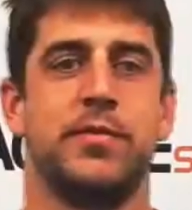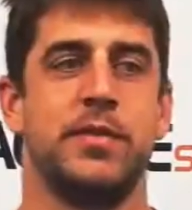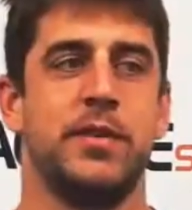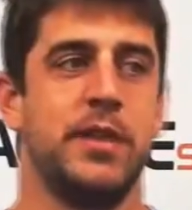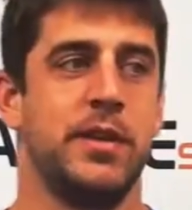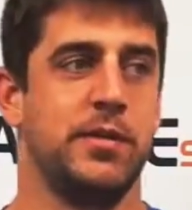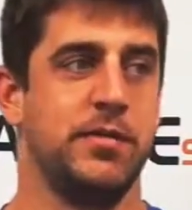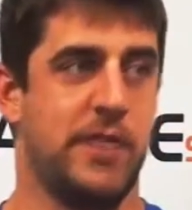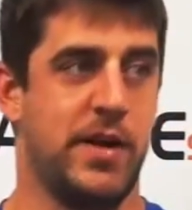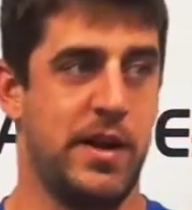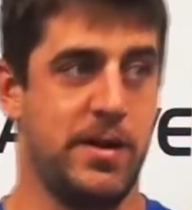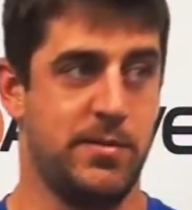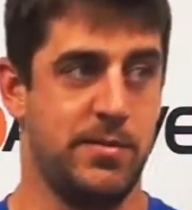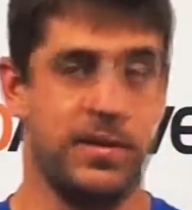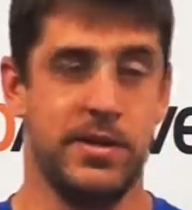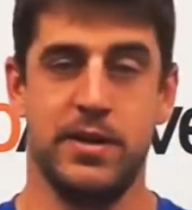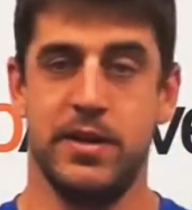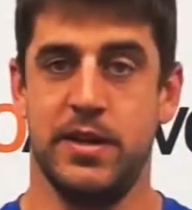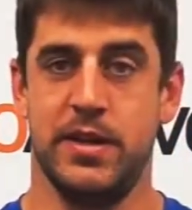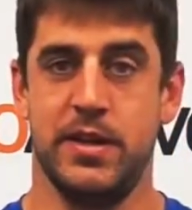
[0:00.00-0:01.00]
The
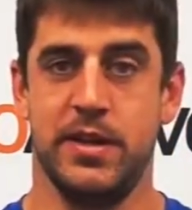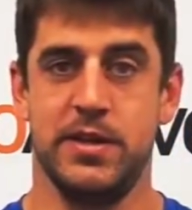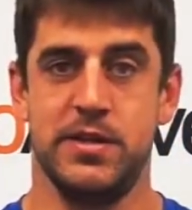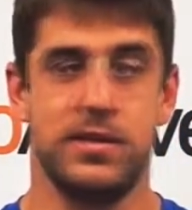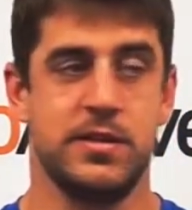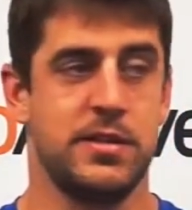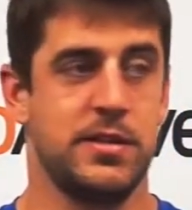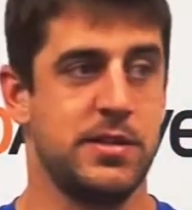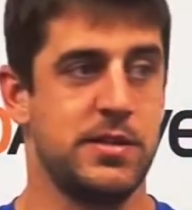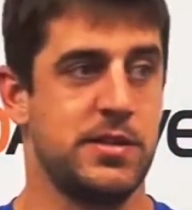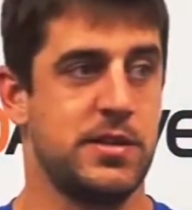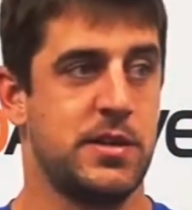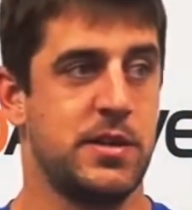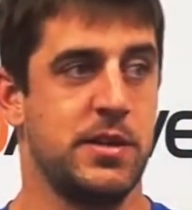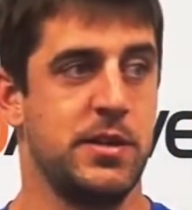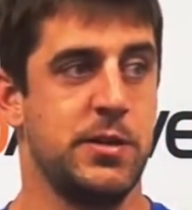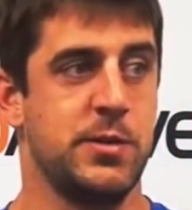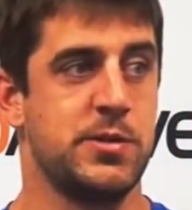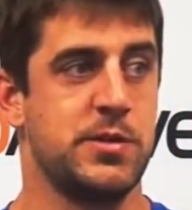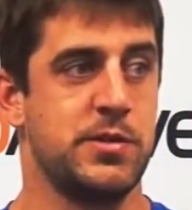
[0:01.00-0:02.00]
environment, I think, is, is
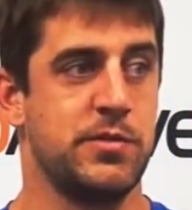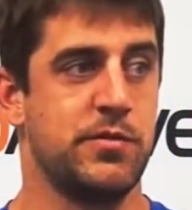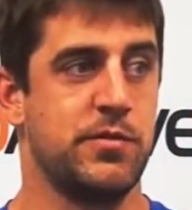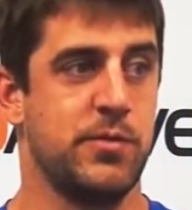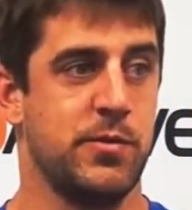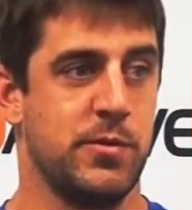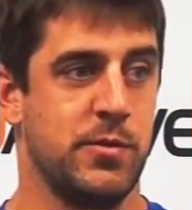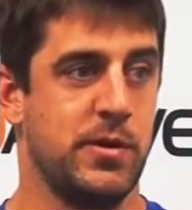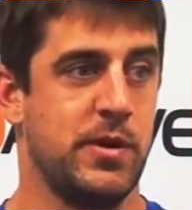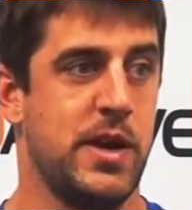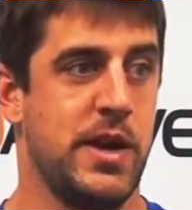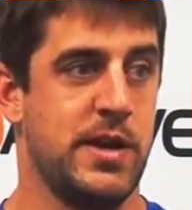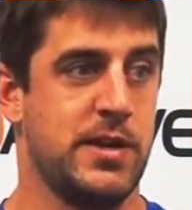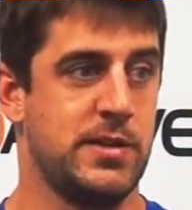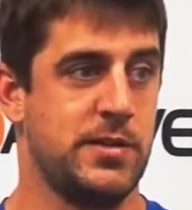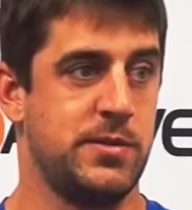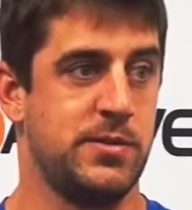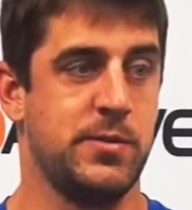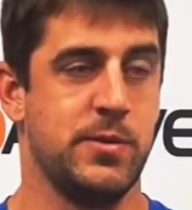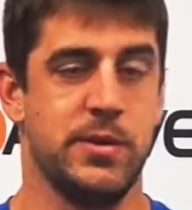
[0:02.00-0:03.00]
conducive for guys
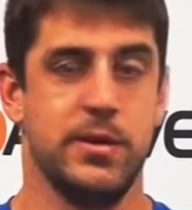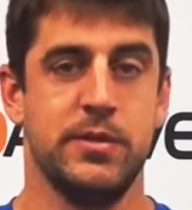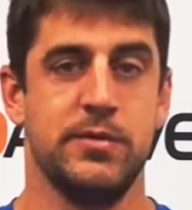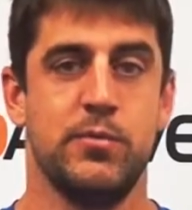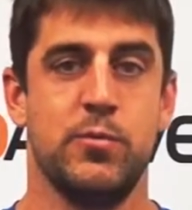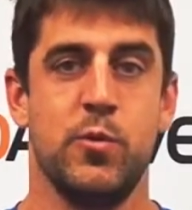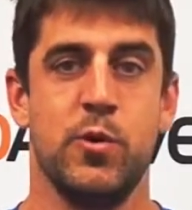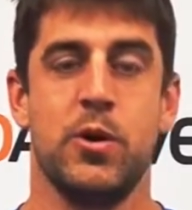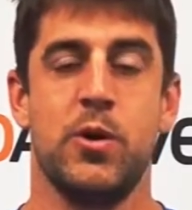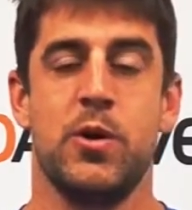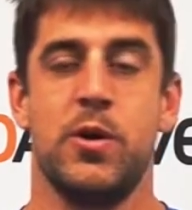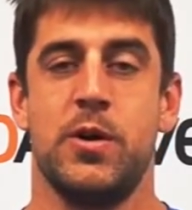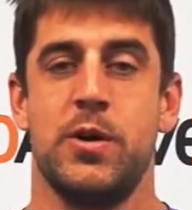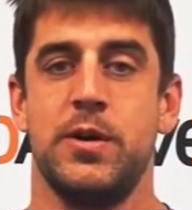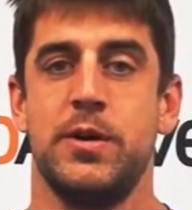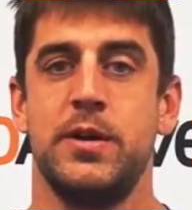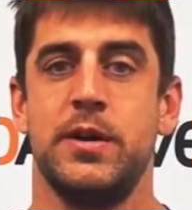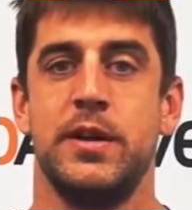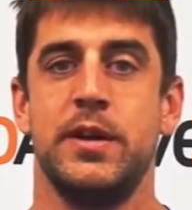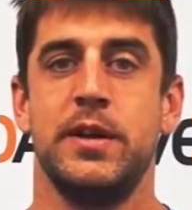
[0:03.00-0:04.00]
who want to work
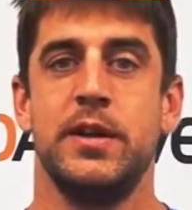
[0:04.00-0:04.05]
hard.